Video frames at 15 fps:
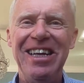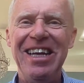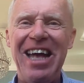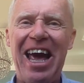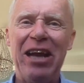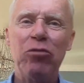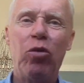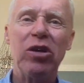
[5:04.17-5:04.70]

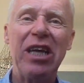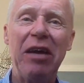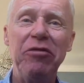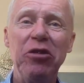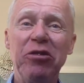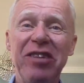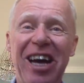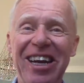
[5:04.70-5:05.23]
and what have
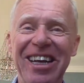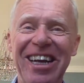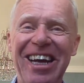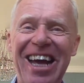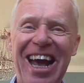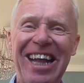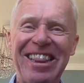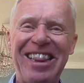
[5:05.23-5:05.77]
you done
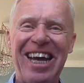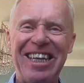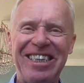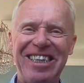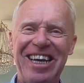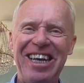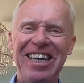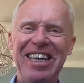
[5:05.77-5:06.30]
at that
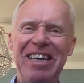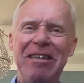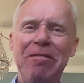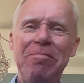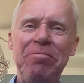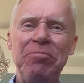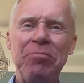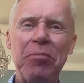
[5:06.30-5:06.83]
day.
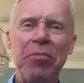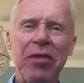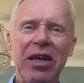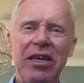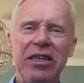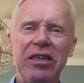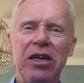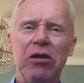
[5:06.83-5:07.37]

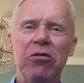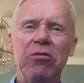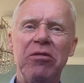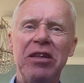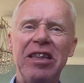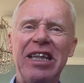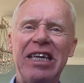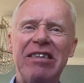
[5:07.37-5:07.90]

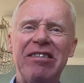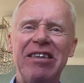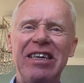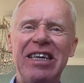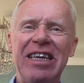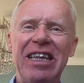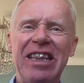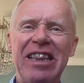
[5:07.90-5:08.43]

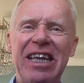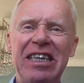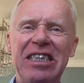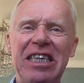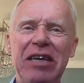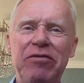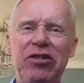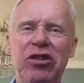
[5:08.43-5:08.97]
That
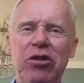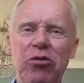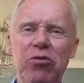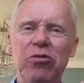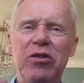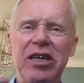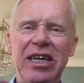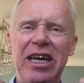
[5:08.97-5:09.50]
gives
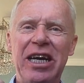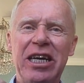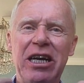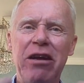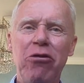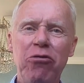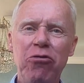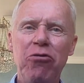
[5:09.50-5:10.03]
you a
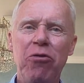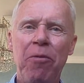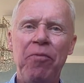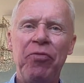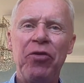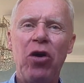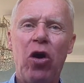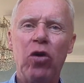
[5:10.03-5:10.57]
clue
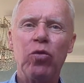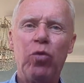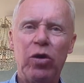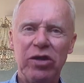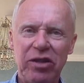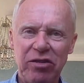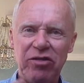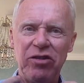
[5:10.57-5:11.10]
on
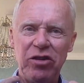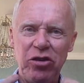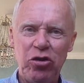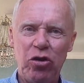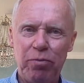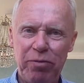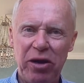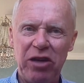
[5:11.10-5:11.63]
what is
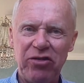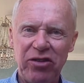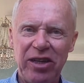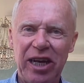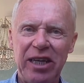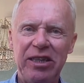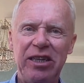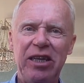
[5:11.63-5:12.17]
your
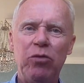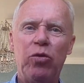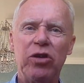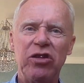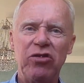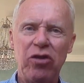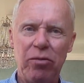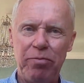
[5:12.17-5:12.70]
personality, what
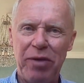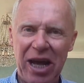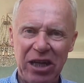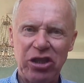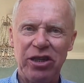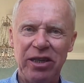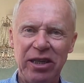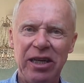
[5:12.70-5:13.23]
is your
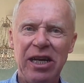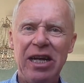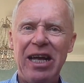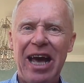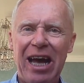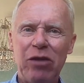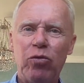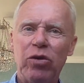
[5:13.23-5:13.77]
passion,
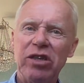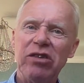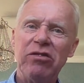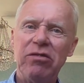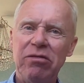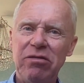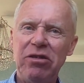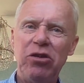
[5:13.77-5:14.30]
and what
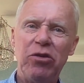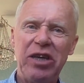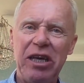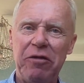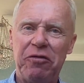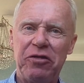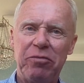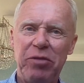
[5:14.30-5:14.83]
is your
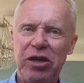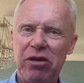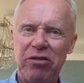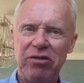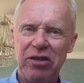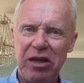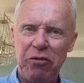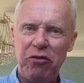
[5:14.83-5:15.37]
gift.
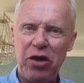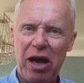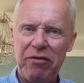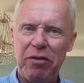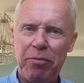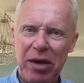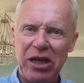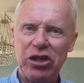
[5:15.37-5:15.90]
Because if you have
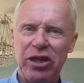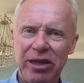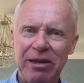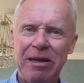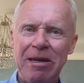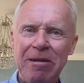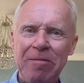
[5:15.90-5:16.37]
a passion,